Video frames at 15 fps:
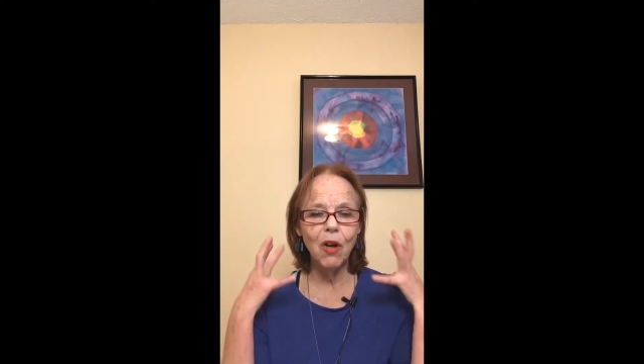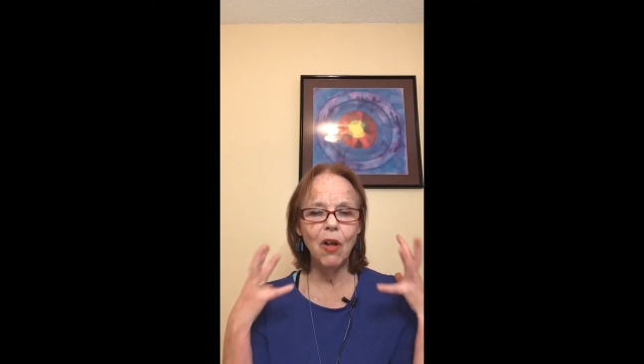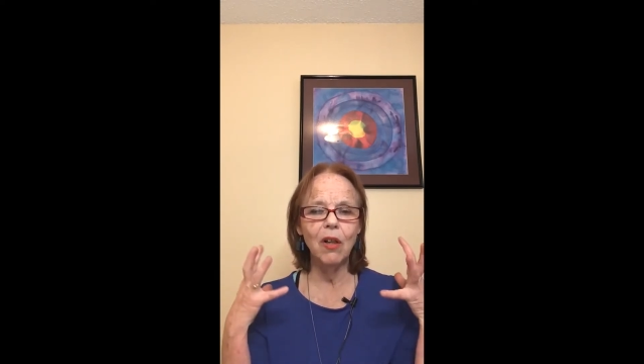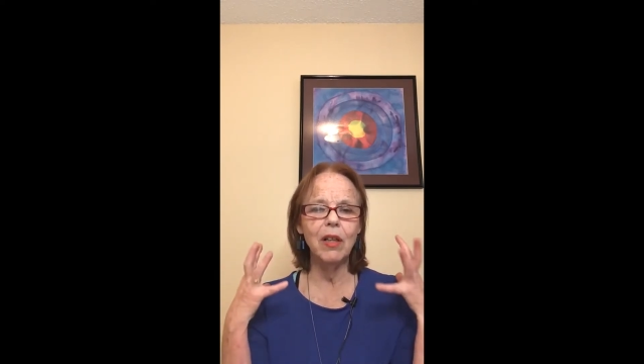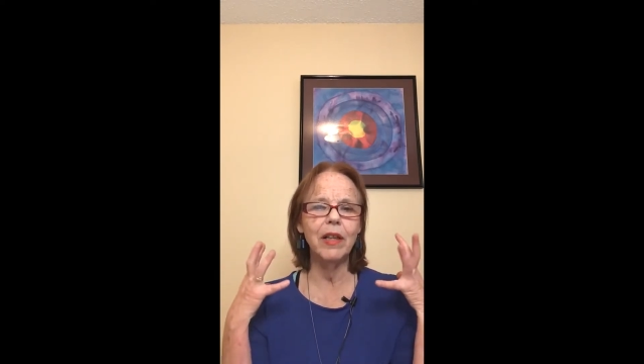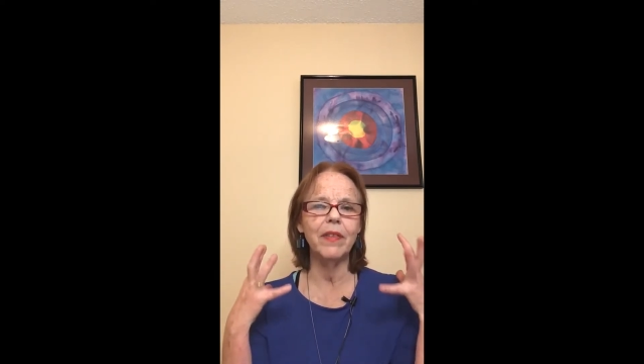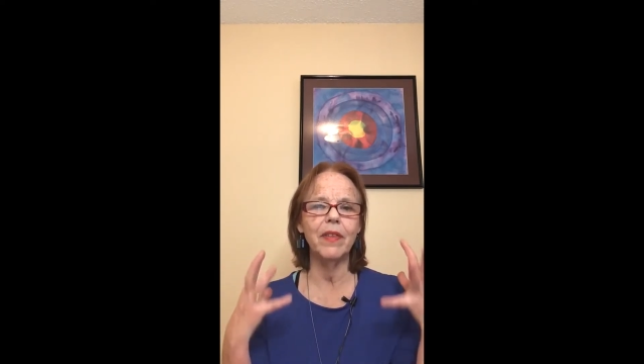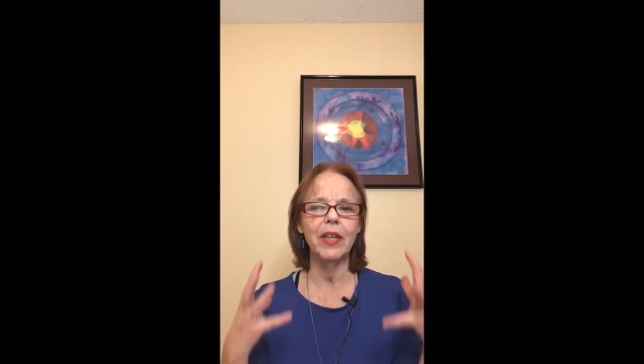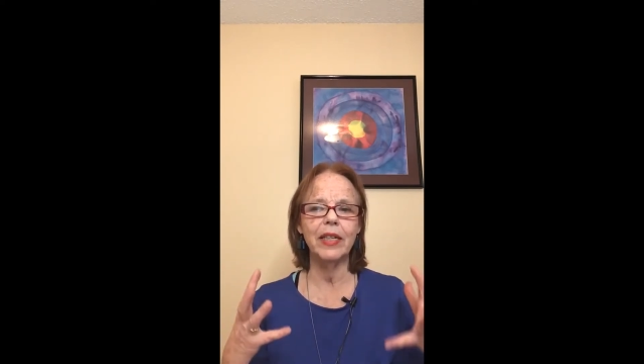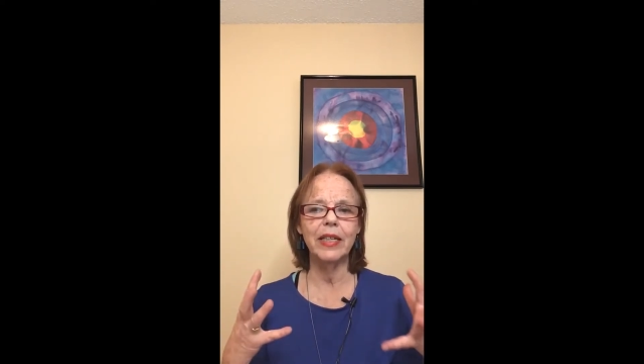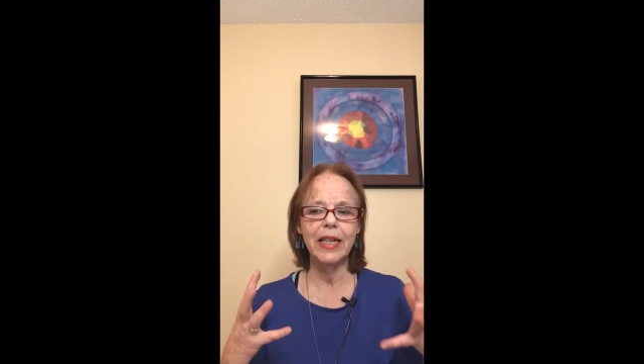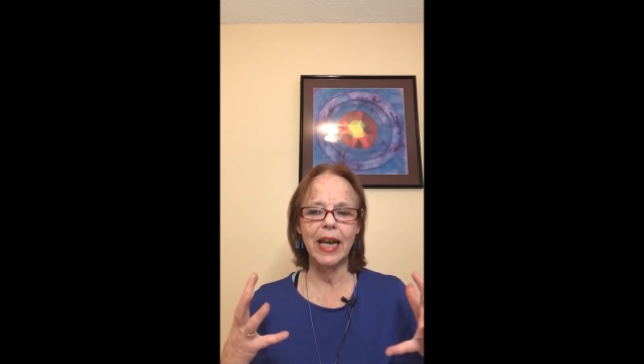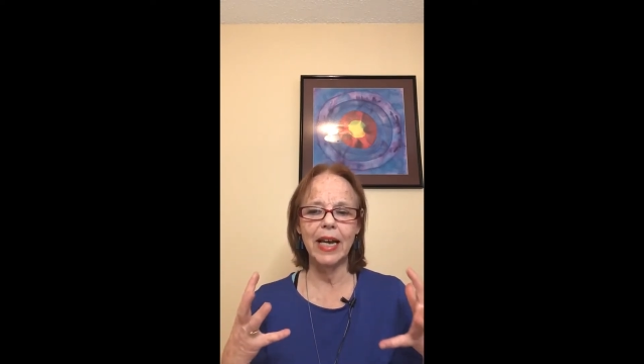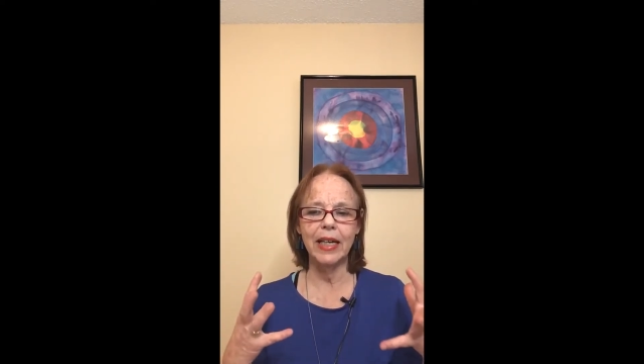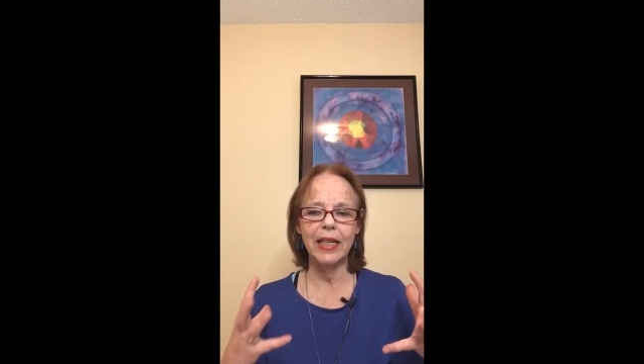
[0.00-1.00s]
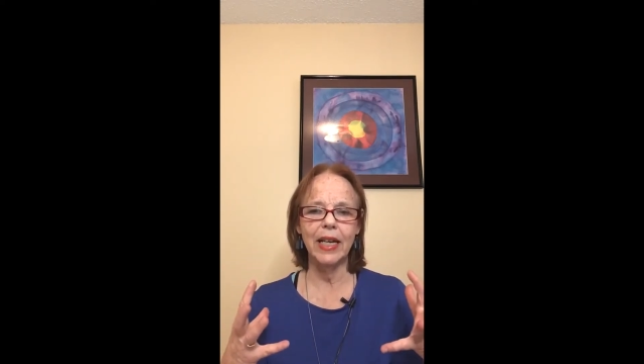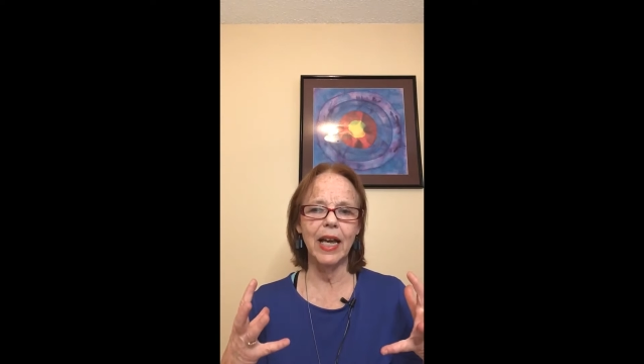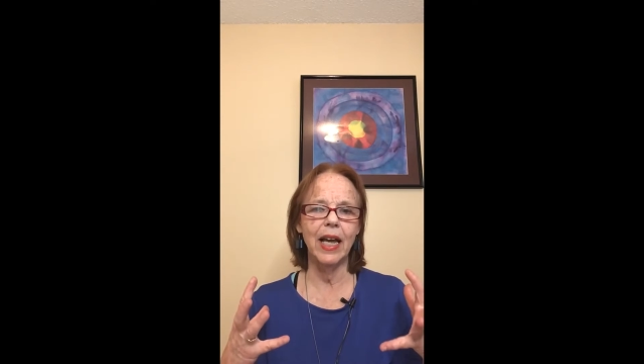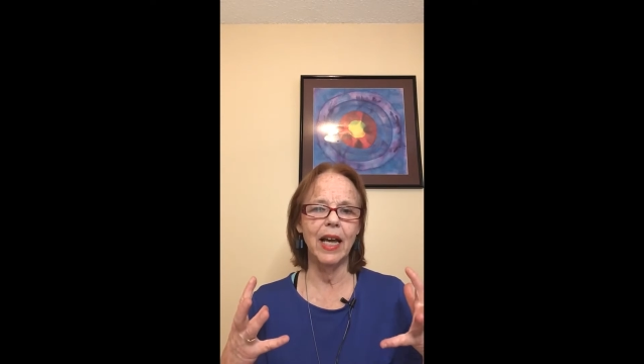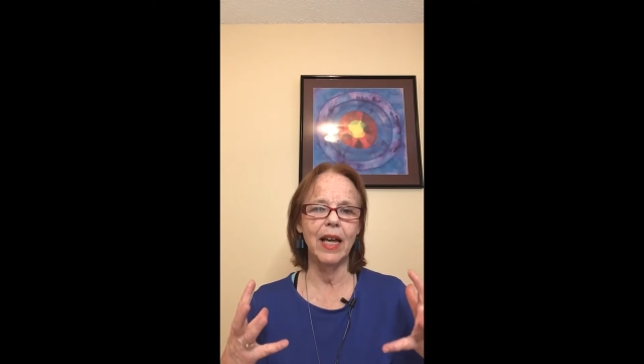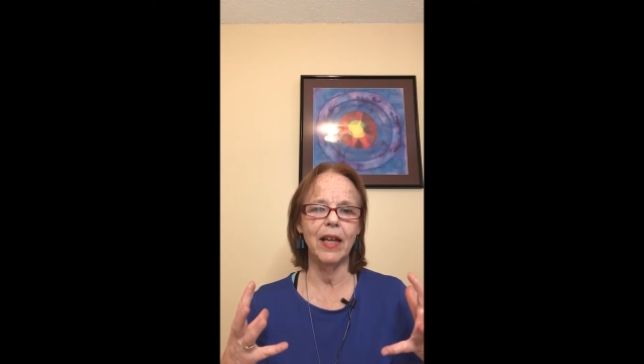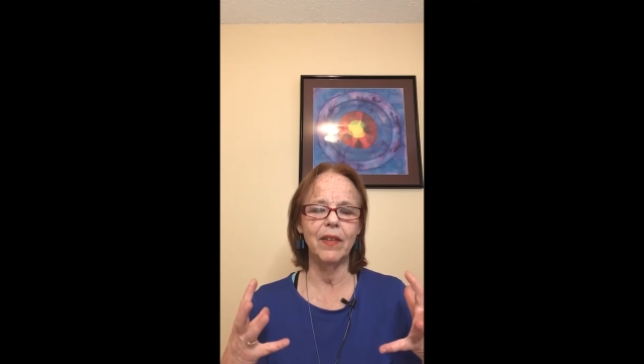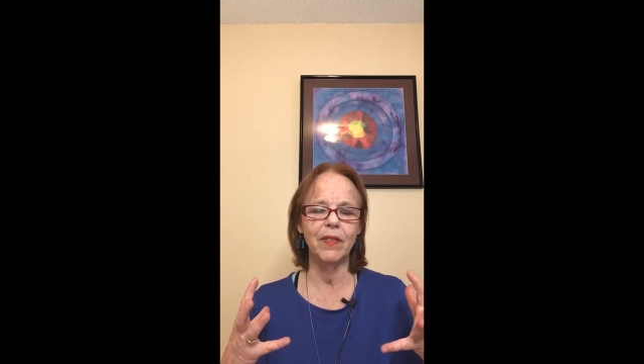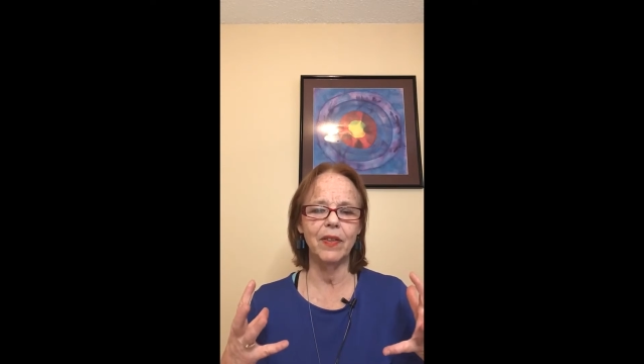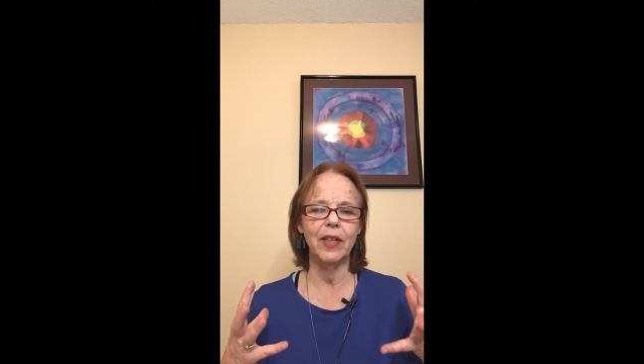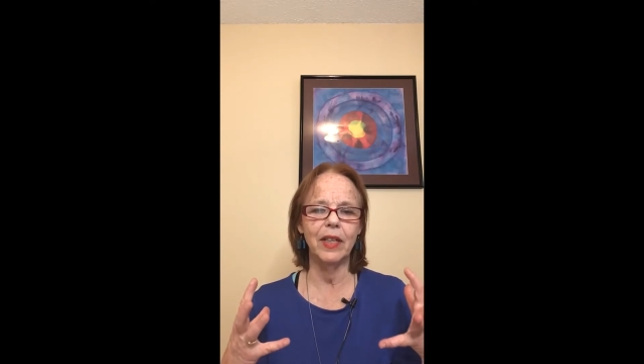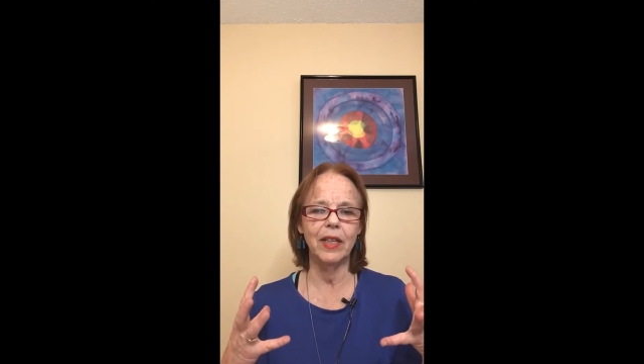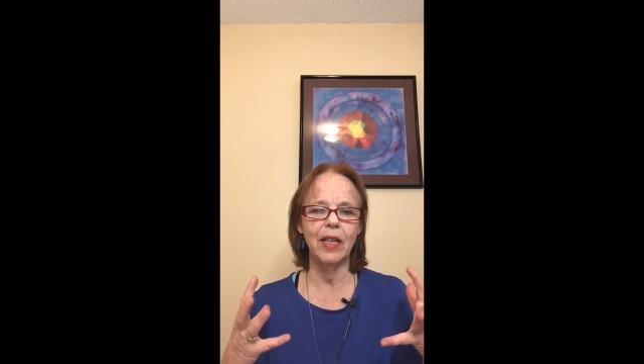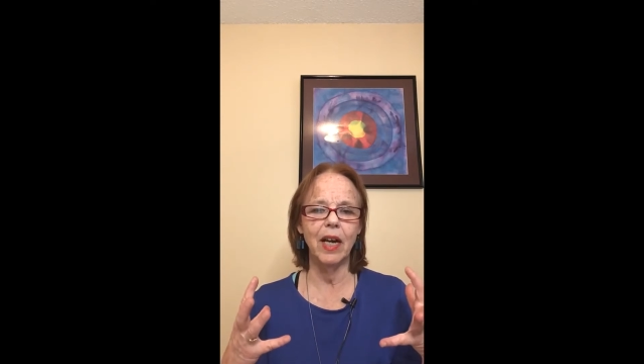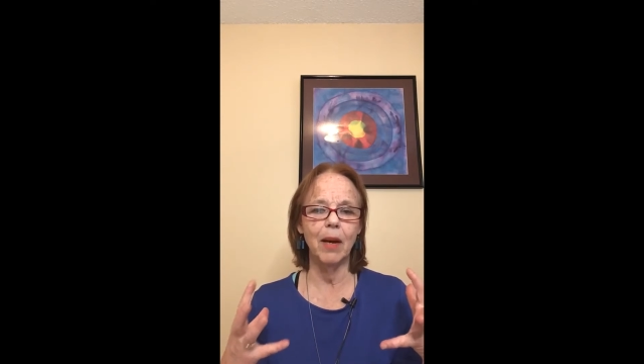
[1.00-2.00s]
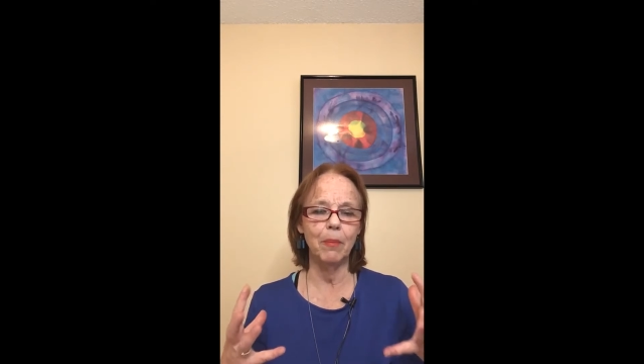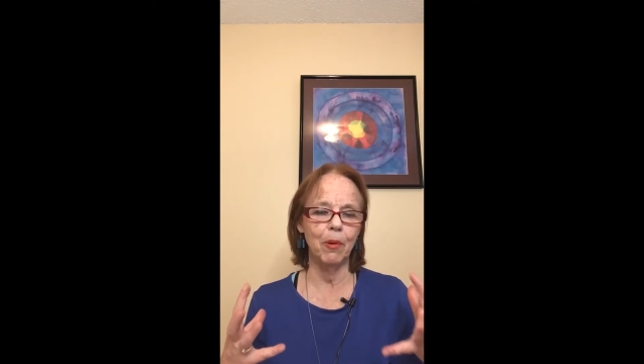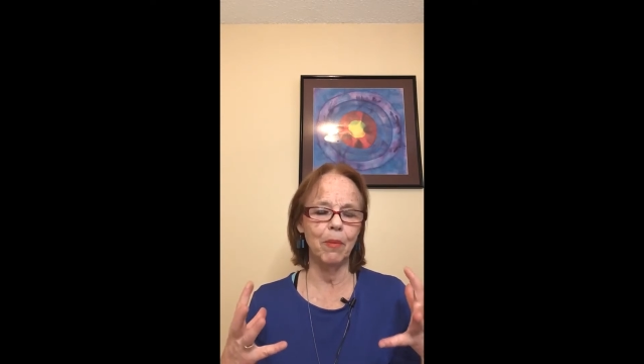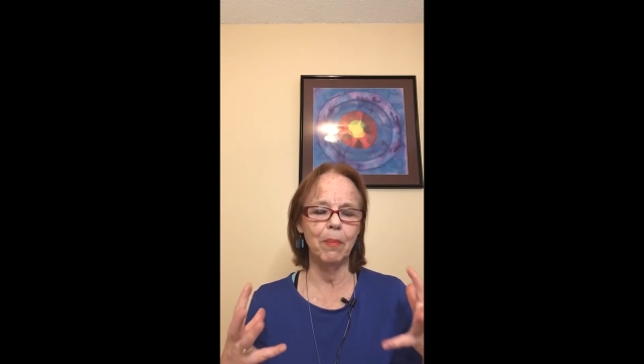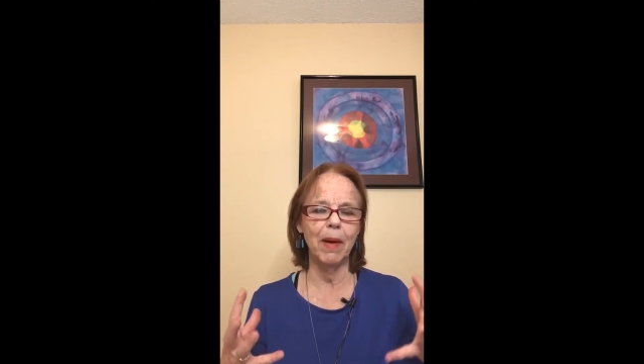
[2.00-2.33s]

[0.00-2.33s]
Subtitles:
all in the neck and the upper